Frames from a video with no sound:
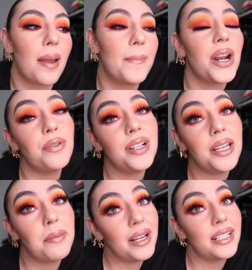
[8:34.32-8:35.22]
But I want to
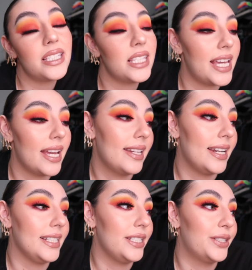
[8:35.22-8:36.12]
get back into that,
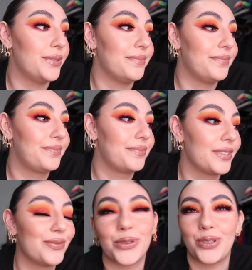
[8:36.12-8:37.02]
like, you know,
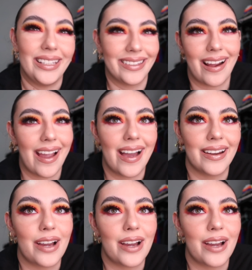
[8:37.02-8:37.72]
routine that I had.